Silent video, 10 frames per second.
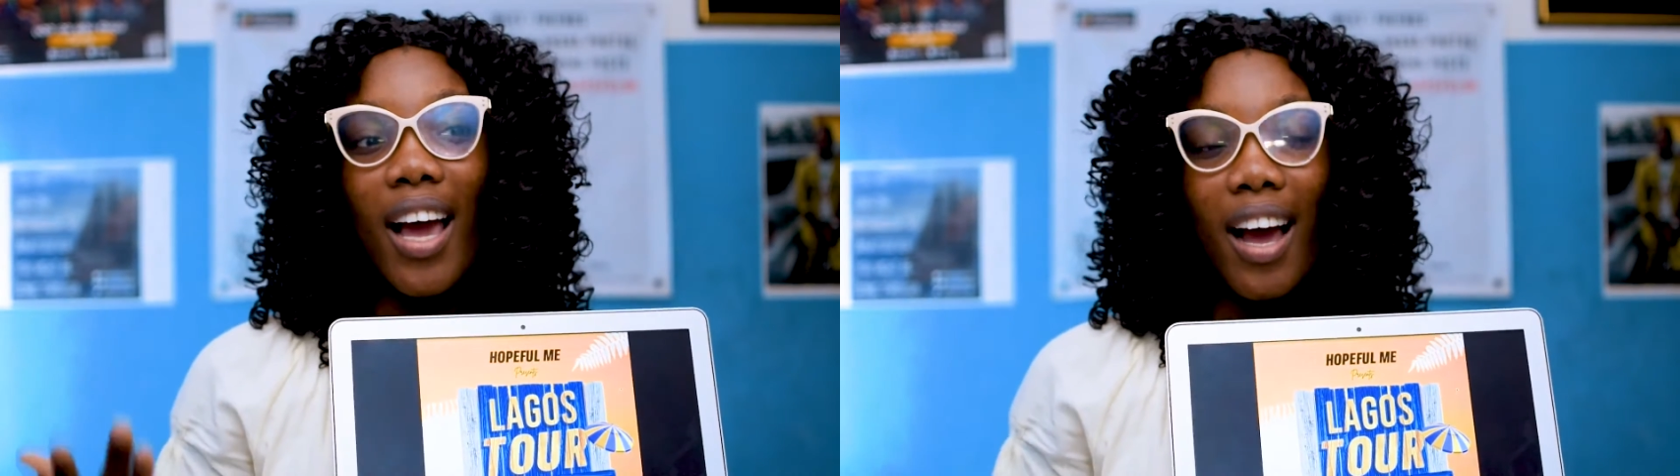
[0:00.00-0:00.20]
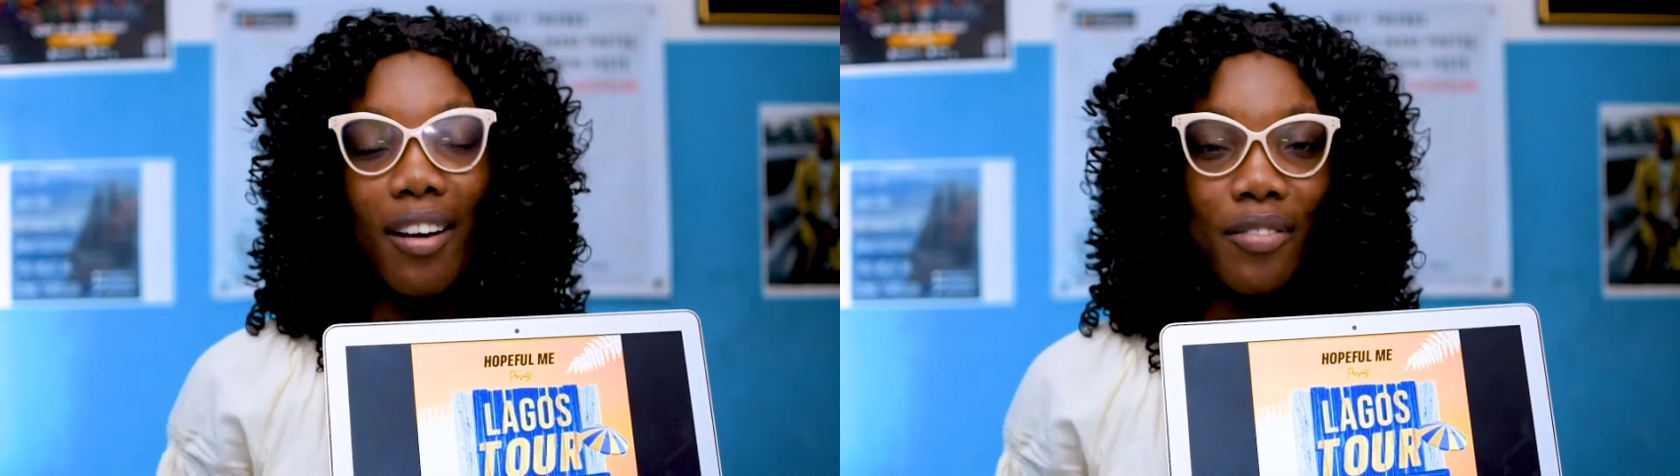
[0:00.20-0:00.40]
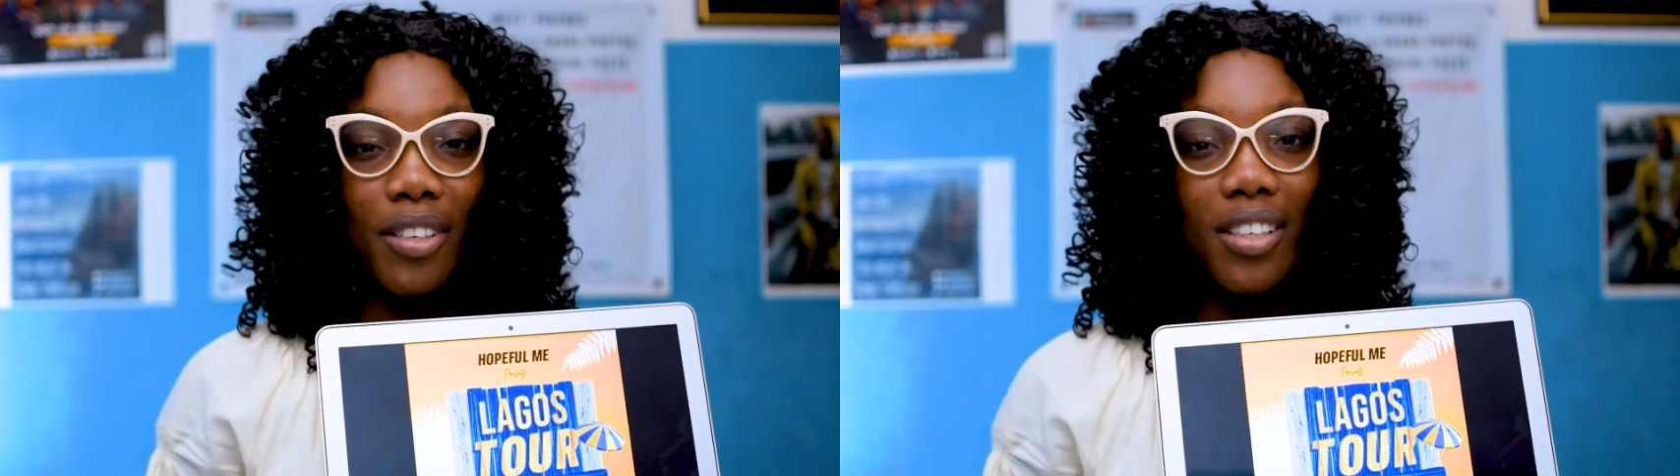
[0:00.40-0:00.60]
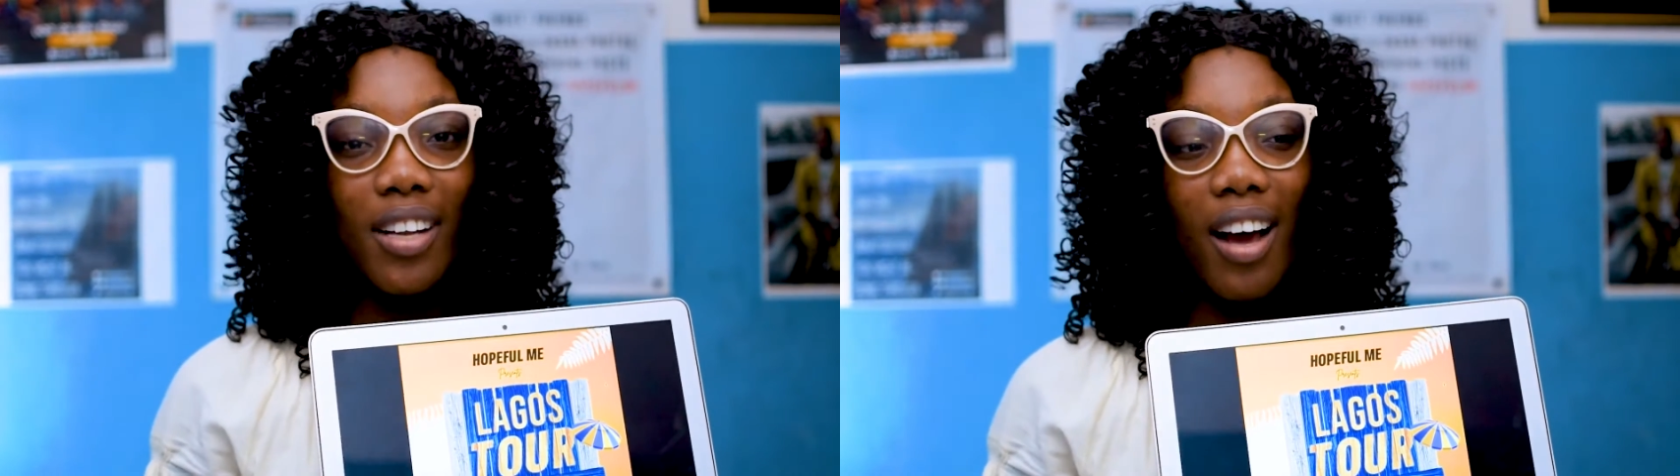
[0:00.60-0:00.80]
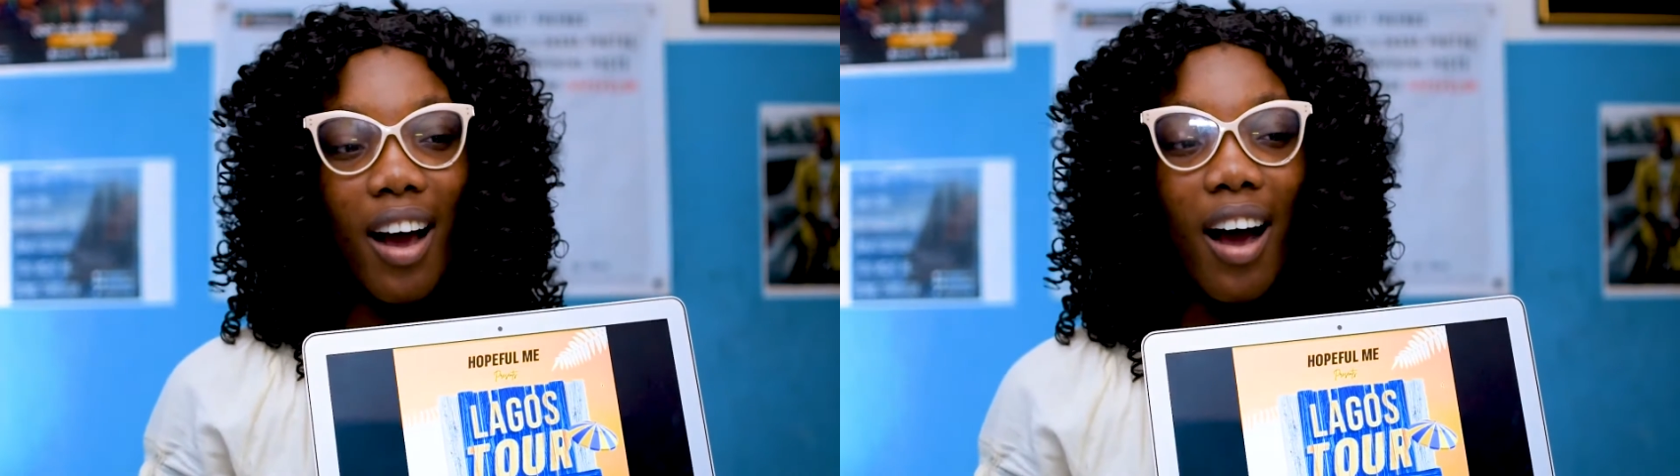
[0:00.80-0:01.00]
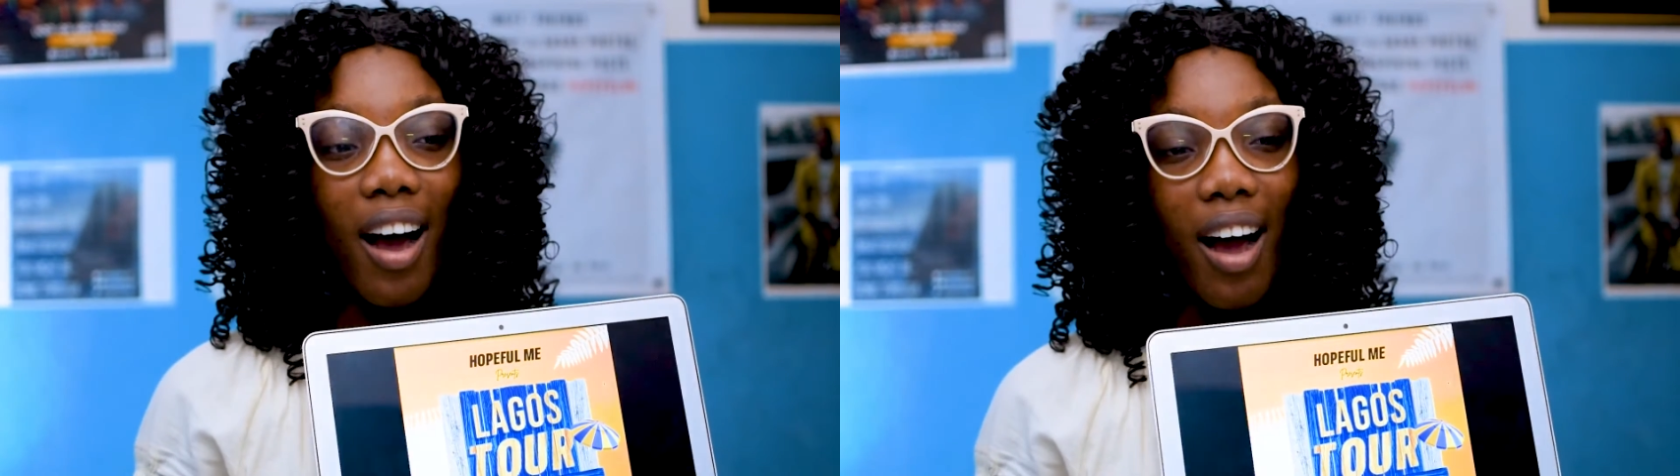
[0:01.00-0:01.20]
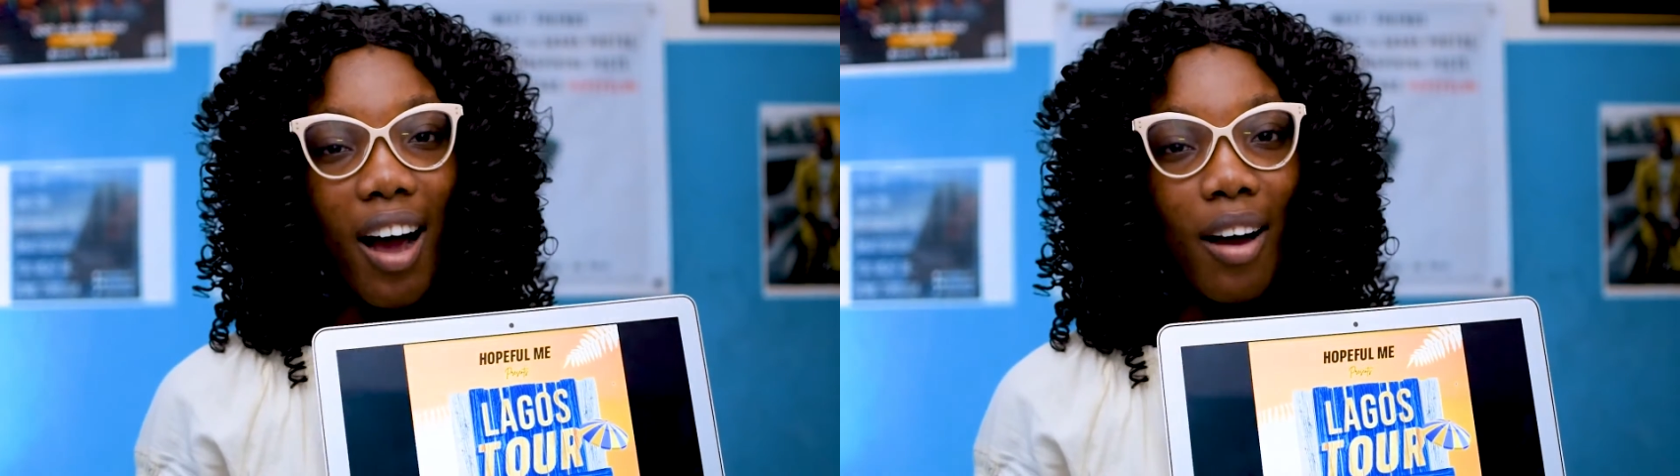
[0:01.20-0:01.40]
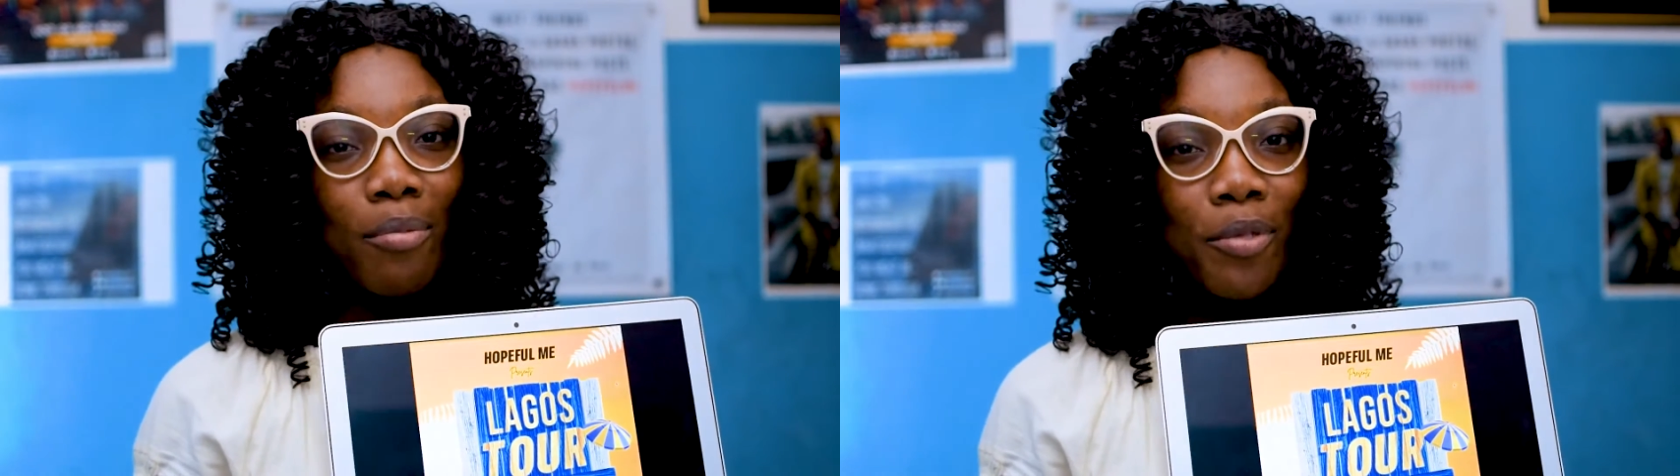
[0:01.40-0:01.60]
having
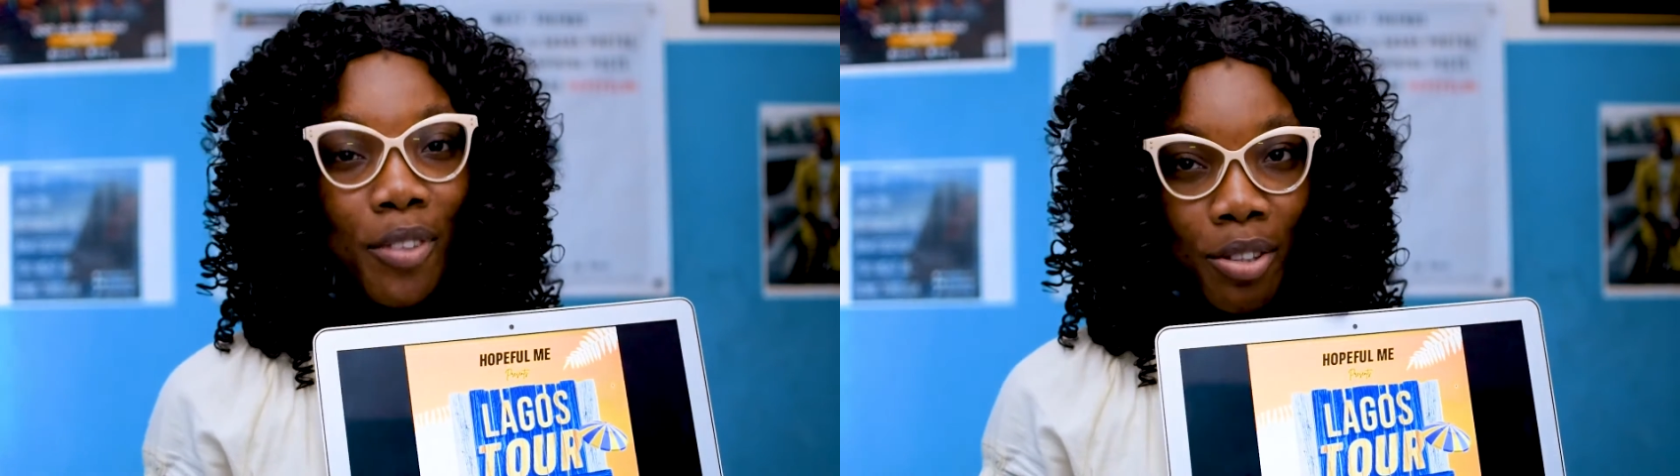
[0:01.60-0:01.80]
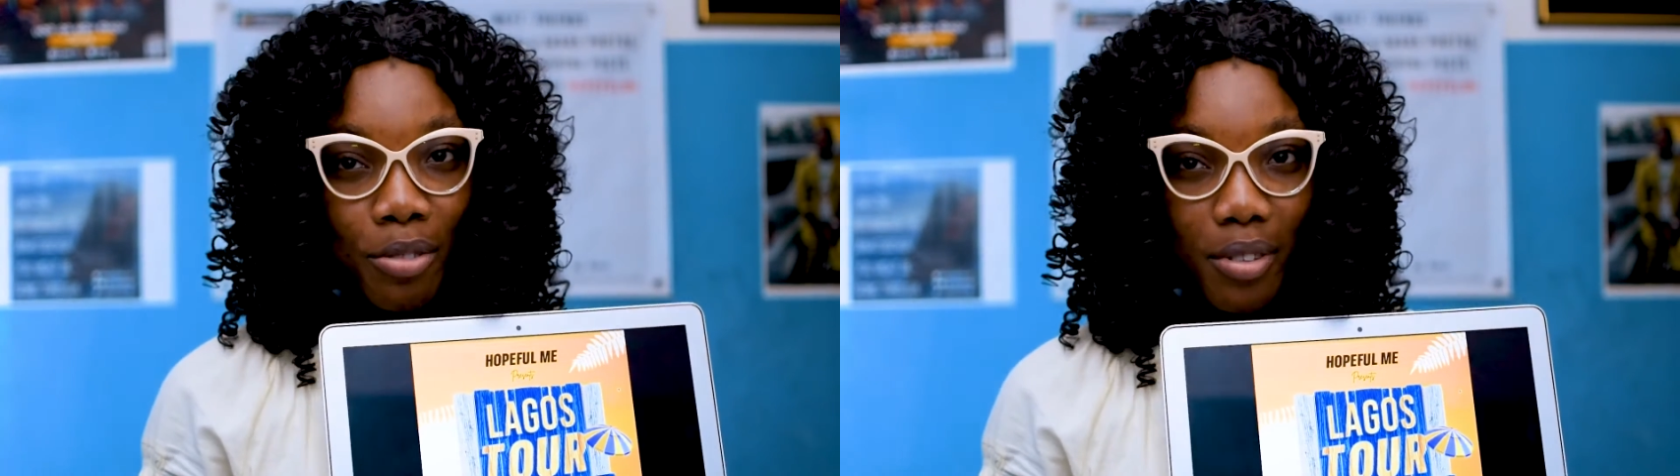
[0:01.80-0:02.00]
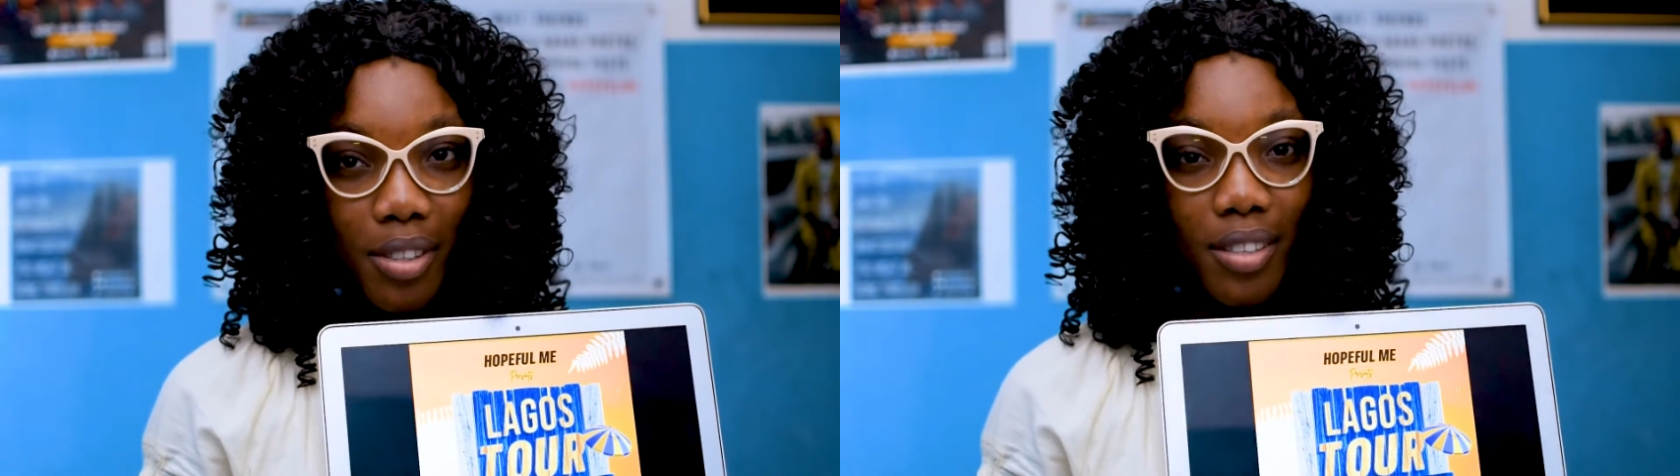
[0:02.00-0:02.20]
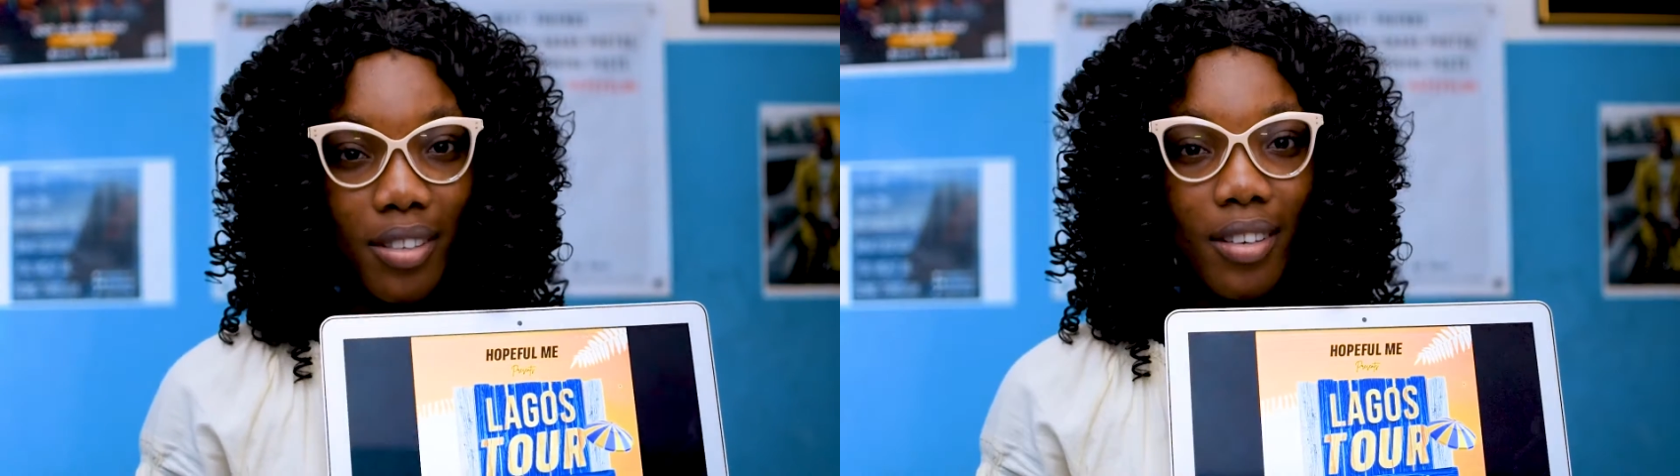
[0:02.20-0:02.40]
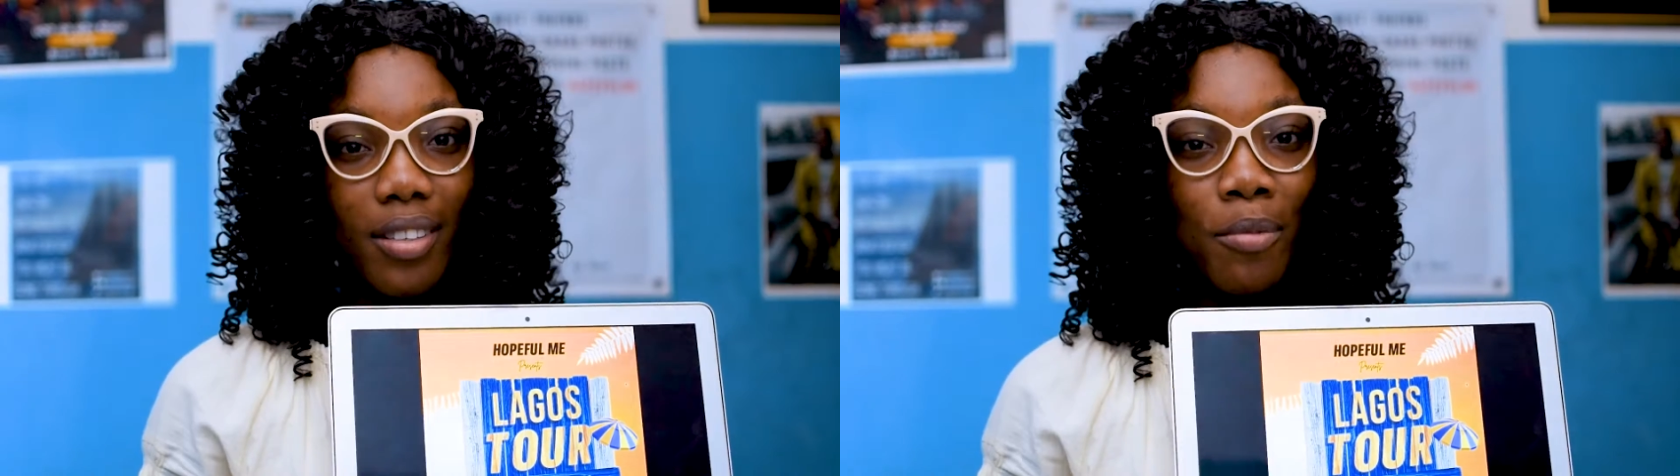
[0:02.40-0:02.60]
our movie shoots.